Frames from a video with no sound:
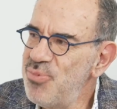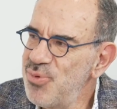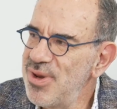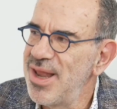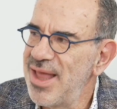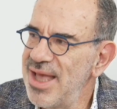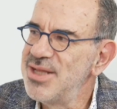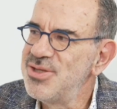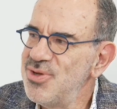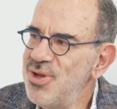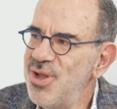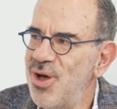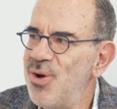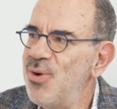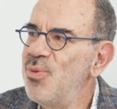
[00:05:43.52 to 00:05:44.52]
would like to
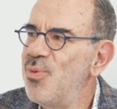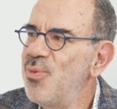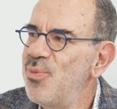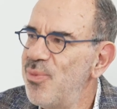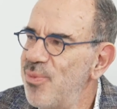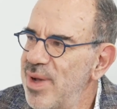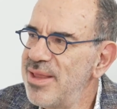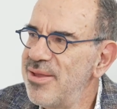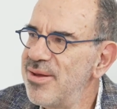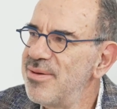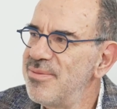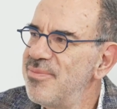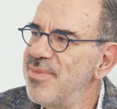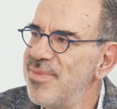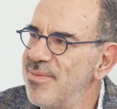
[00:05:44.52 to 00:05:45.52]
know whether
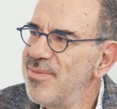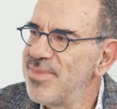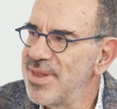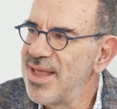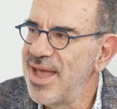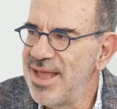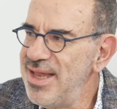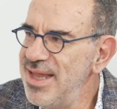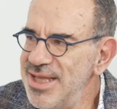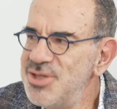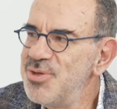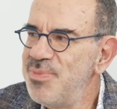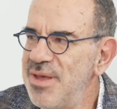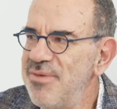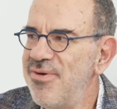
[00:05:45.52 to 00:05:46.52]
What's going on. they need
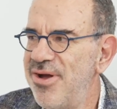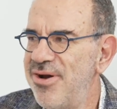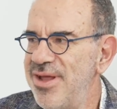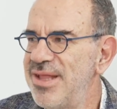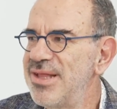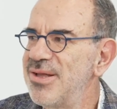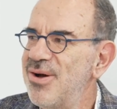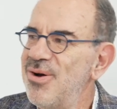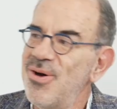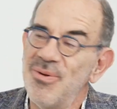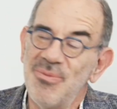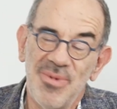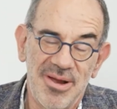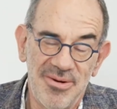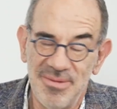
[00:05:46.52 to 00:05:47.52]
to be mm. worried or
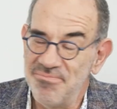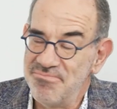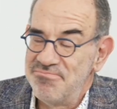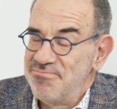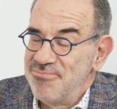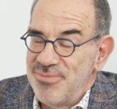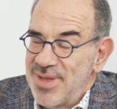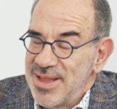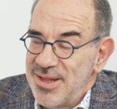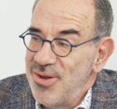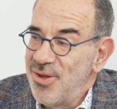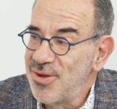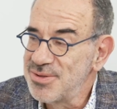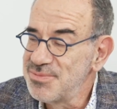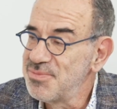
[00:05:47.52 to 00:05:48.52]
worried, whether
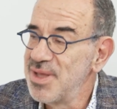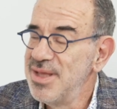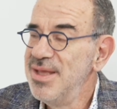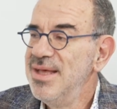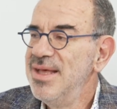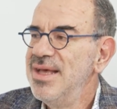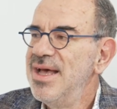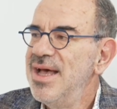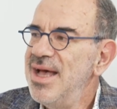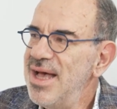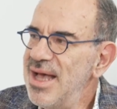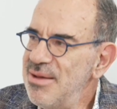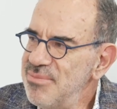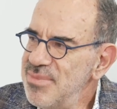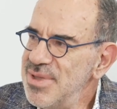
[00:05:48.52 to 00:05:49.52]
not.
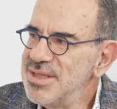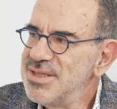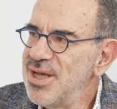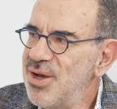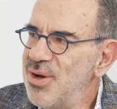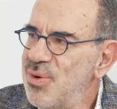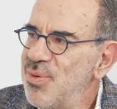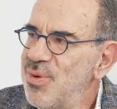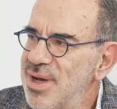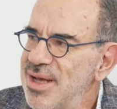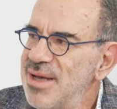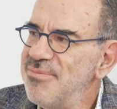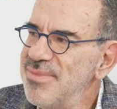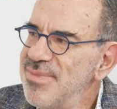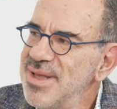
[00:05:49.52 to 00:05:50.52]
Um, so
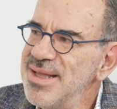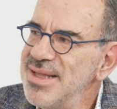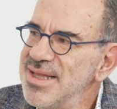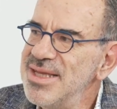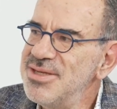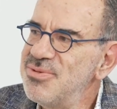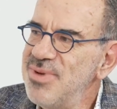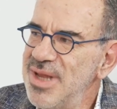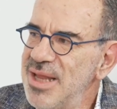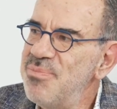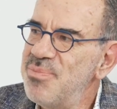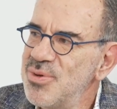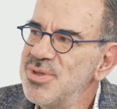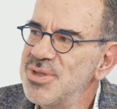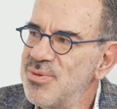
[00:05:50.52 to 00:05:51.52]
um, this really
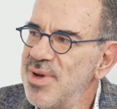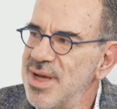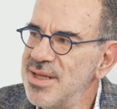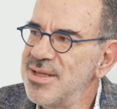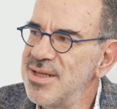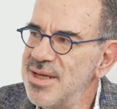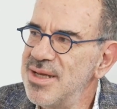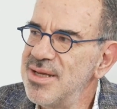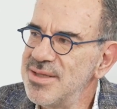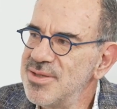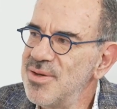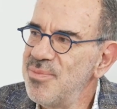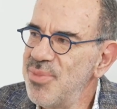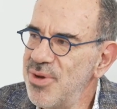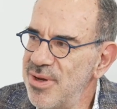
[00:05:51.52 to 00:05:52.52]
puts quite uh,
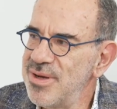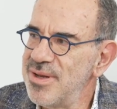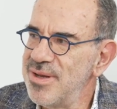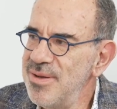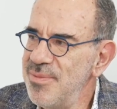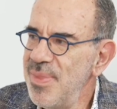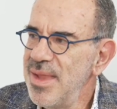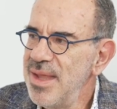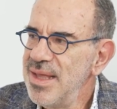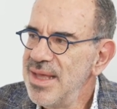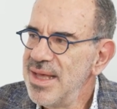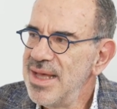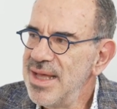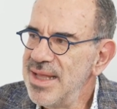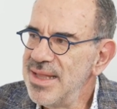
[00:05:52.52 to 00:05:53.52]
some burden. Yeah.
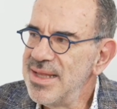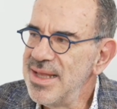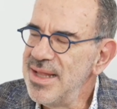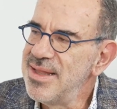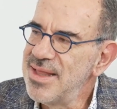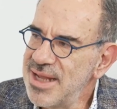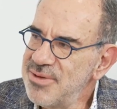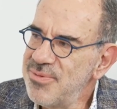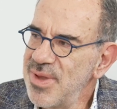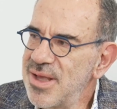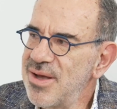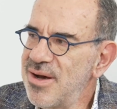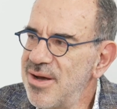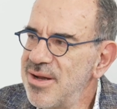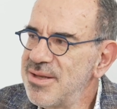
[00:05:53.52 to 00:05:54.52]
And yeah. in that
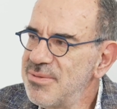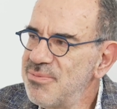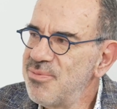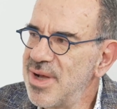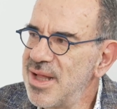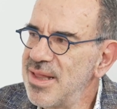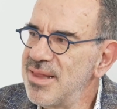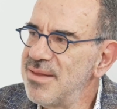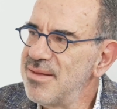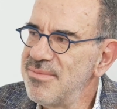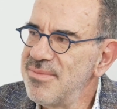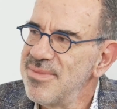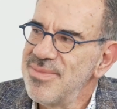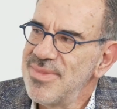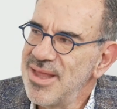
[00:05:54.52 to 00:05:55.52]
regard, well,
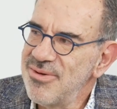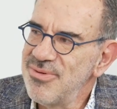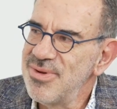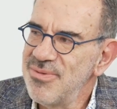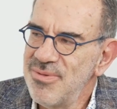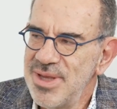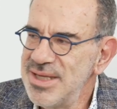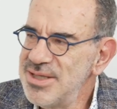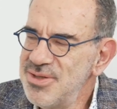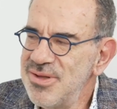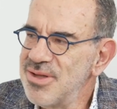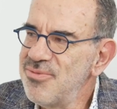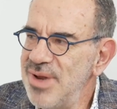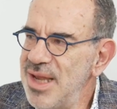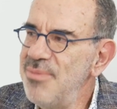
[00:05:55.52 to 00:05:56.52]
there is
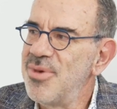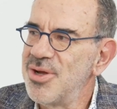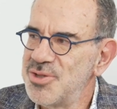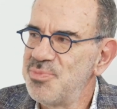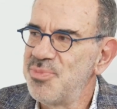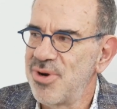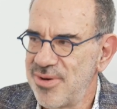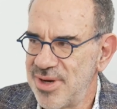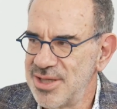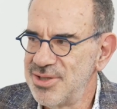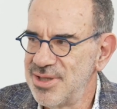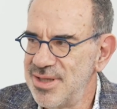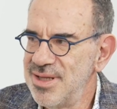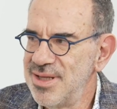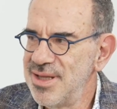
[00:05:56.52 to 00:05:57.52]
not really much
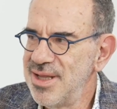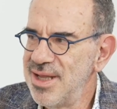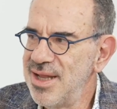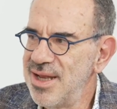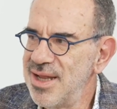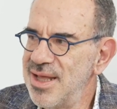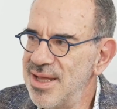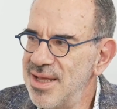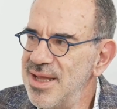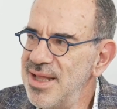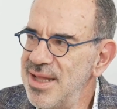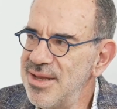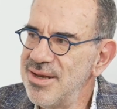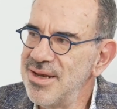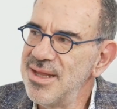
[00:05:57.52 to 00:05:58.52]
progression in, uh,
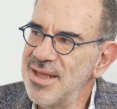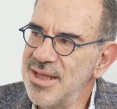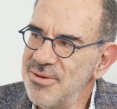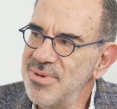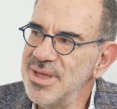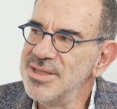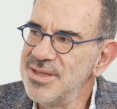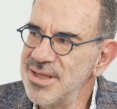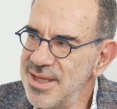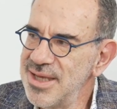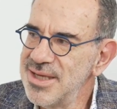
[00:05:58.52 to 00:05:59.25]
in uh, recent